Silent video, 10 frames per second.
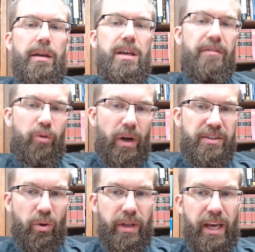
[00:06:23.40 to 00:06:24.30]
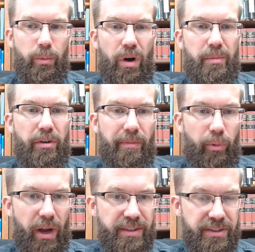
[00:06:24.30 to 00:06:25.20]
If Christ only had one mode of
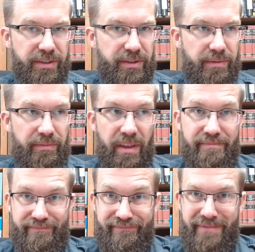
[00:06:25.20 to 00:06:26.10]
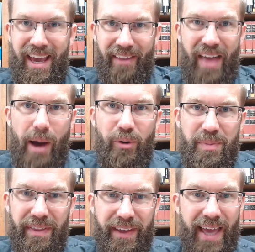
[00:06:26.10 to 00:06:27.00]
presence, then yeah, that would
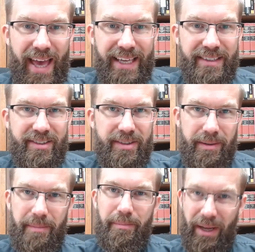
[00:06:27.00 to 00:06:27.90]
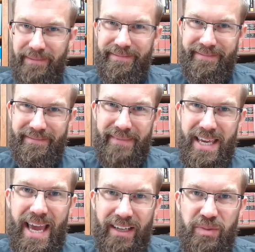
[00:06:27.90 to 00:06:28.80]
be the case. But
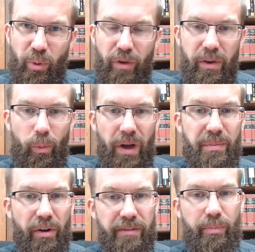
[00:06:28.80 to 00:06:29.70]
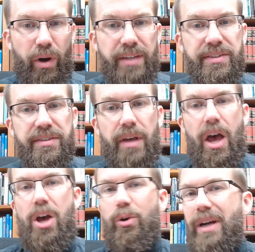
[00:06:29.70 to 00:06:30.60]
he has more than one mode of presence.
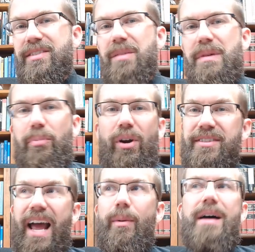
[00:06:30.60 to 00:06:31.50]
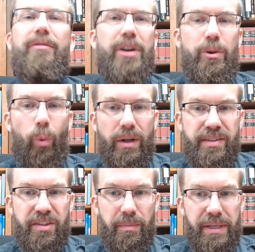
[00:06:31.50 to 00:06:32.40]
Christ can be present however he wants
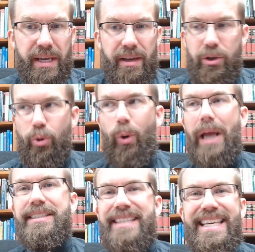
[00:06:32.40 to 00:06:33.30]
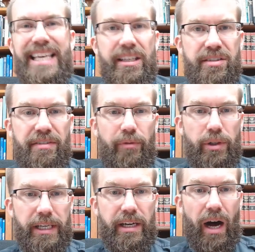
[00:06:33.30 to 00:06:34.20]
to be. You know, Christ is
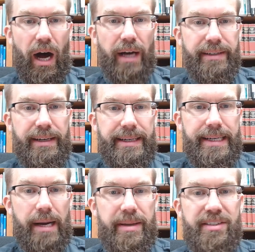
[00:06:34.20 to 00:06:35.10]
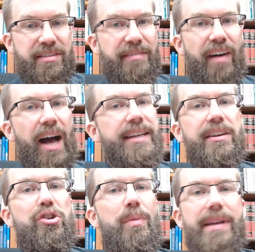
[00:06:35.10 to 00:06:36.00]
fully God. Uh, his divine and
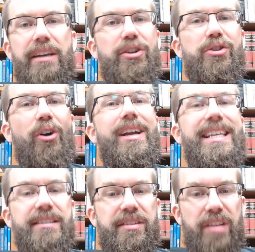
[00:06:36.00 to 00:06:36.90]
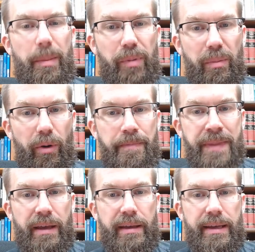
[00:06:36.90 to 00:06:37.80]
human natures are inseparable,
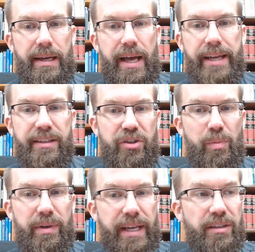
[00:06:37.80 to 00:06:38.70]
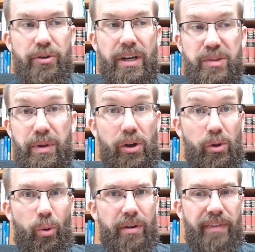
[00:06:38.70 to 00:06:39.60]
uh, and his human nature has been
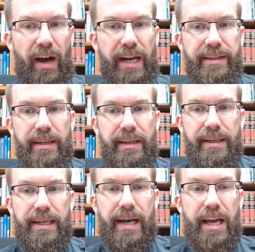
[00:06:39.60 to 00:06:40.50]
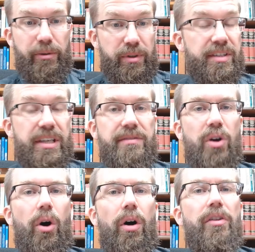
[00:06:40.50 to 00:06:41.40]
glorified uh, and receives
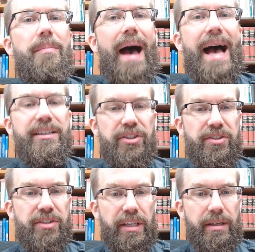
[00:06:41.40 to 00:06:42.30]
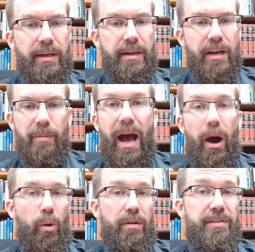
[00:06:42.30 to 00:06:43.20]
all the majesty and
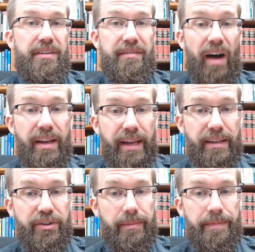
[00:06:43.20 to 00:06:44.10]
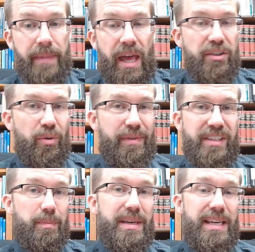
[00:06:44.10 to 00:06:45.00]
power of the divine nature. And so
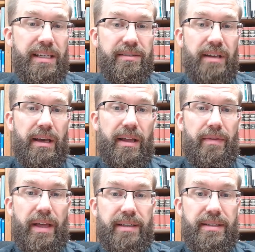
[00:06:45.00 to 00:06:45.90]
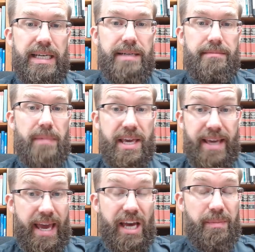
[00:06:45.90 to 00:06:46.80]
this means that uh, he
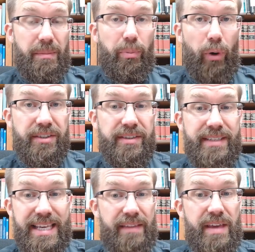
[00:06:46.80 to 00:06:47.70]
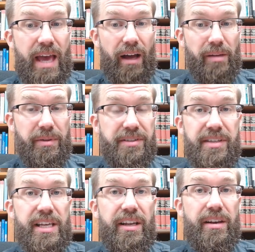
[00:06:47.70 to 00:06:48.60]
can be present in the elements
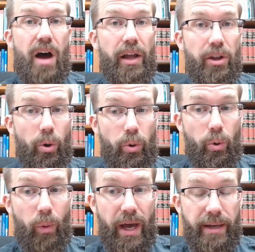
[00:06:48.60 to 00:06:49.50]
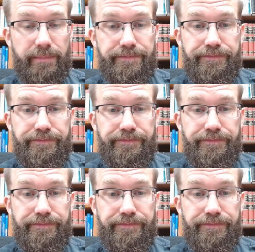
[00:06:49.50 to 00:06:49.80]
in a non local way.